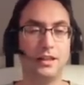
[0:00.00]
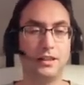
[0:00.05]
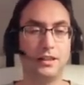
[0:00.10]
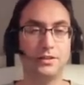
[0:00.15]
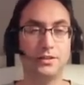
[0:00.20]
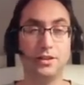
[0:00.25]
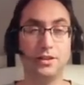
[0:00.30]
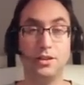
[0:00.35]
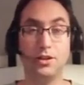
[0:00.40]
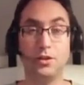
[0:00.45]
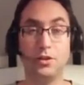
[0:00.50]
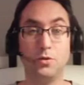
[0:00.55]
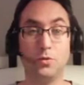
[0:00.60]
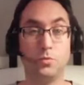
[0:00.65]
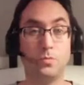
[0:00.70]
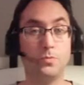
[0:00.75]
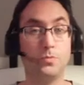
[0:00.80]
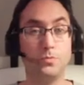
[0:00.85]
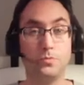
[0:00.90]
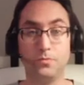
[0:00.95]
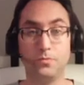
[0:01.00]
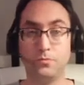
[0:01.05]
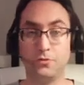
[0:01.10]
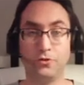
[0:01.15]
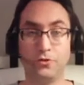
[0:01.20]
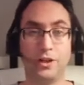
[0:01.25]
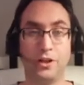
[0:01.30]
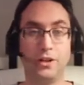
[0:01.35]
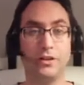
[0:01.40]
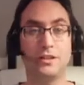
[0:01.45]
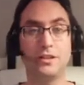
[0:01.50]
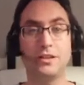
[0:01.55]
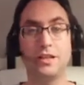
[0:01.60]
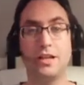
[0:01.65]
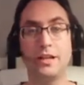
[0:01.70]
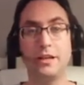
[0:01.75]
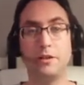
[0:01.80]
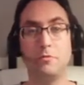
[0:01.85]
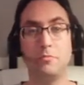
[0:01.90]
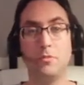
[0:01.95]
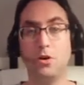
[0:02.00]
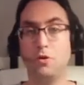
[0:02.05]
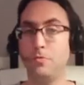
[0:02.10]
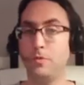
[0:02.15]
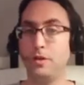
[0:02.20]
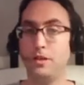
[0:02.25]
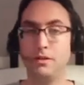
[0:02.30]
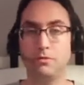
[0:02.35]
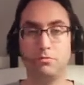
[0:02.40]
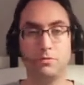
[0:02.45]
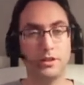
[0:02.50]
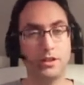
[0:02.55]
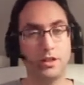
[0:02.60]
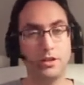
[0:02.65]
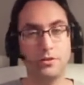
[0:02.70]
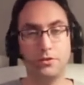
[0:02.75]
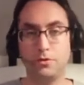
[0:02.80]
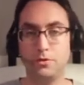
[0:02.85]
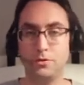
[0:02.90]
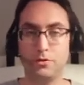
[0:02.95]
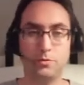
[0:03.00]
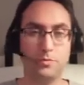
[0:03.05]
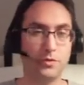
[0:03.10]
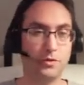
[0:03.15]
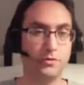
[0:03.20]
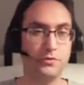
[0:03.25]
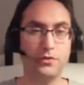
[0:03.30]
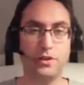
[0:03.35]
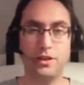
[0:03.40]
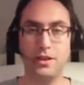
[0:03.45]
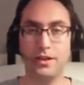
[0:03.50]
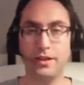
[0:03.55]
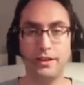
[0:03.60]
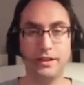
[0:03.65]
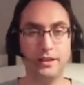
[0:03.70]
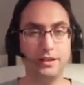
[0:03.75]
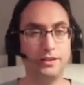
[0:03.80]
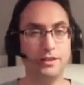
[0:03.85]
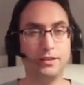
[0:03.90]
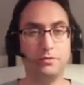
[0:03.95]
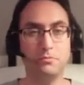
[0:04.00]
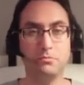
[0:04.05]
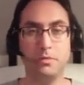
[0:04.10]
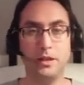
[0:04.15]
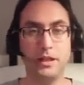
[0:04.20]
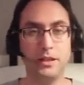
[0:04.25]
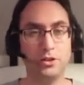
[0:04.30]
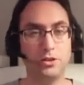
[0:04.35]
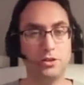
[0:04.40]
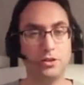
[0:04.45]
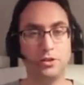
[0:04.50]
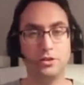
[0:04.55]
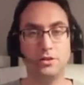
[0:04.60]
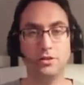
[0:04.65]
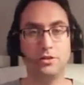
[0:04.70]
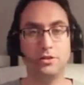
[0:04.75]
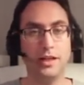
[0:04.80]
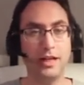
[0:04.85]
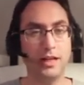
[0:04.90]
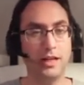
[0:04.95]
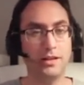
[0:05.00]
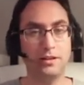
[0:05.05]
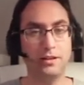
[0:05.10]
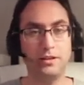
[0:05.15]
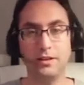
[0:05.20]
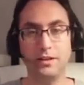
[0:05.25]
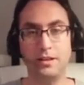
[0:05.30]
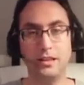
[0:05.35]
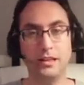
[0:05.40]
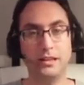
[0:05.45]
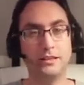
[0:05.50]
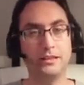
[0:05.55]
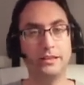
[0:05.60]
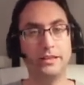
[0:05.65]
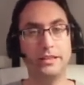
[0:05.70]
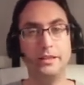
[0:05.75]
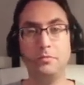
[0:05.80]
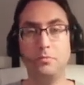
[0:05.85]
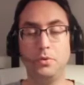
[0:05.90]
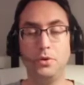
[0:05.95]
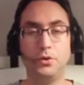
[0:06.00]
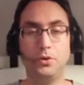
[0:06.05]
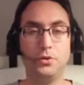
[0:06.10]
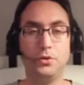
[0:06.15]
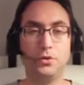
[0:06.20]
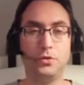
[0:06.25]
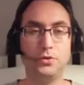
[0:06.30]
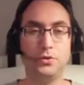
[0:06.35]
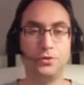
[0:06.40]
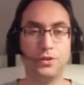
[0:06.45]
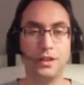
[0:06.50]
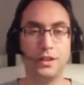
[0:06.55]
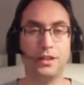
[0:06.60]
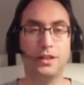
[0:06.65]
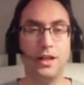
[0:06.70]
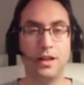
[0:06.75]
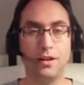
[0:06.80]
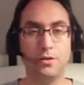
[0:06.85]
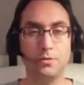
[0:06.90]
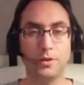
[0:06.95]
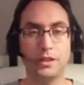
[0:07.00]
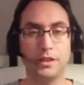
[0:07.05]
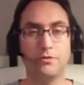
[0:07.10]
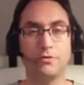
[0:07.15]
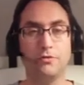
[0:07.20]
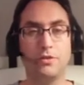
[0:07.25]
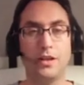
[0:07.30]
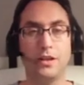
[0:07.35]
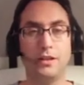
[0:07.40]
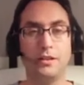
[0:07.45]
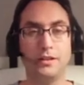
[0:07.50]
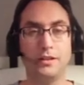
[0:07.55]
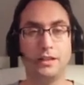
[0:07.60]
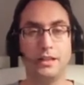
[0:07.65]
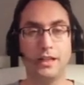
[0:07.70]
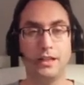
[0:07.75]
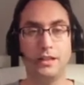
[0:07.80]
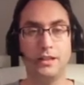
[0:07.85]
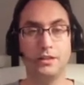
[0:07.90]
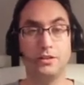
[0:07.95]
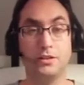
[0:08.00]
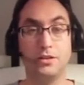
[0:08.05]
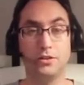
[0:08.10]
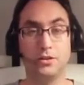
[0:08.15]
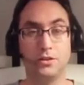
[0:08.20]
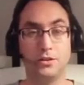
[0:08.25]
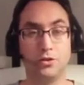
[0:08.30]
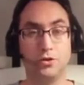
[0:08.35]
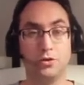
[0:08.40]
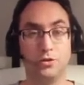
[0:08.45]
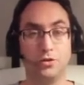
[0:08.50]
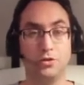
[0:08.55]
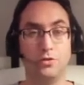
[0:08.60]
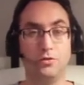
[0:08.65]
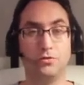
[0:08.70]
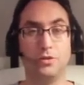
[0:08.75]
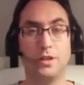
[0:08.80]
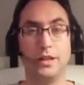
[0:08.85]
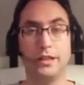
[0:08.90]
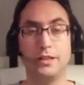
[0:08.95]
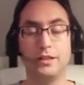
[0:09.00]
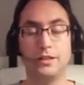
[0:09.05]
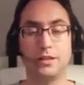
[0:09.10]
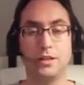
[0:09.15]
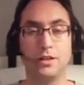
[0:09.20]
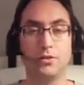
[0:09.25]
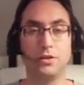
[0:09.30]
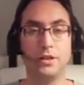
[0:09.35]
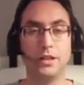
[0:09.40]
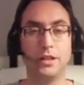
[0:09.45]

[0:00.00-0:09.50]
So very exciting moment. We got through define, measure, analyze, improve, and now we finally get into control, right? So